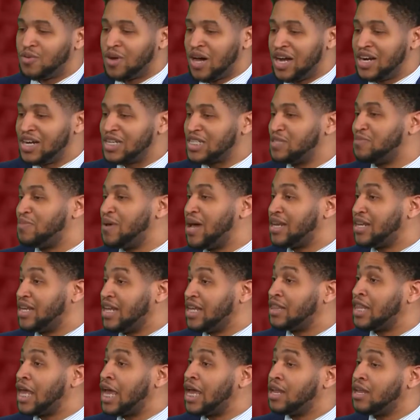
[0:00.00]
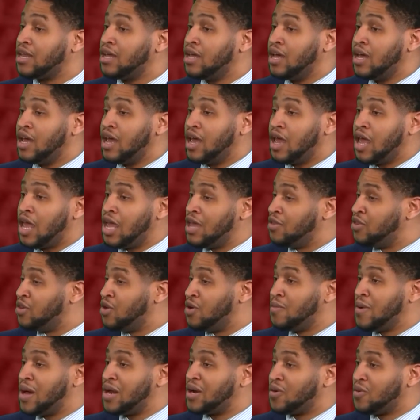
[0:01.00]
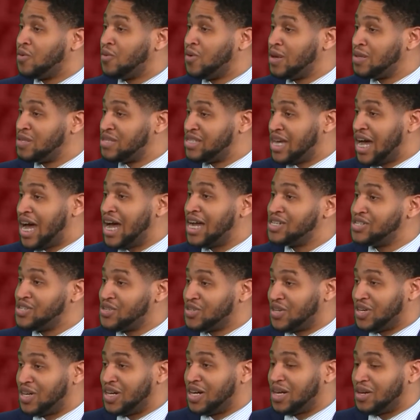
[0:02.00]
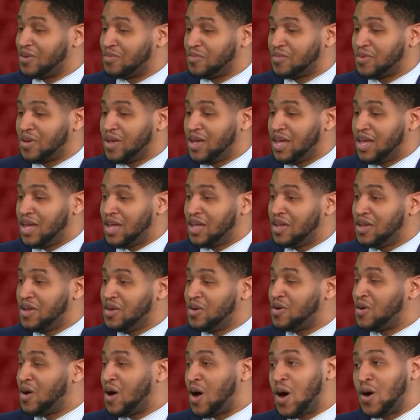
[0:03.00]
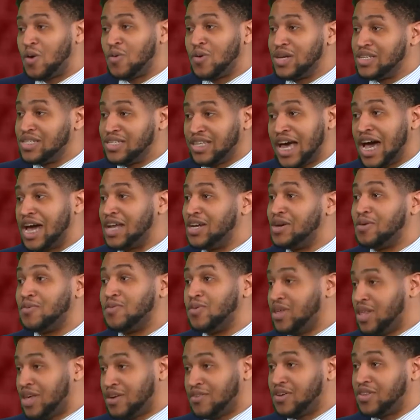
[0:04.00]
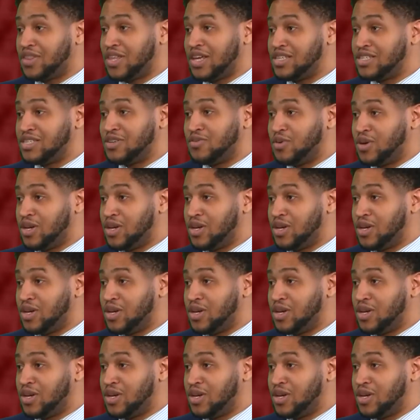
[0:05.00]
unexpected that no matter what side you're on, you don't always line up with everything someone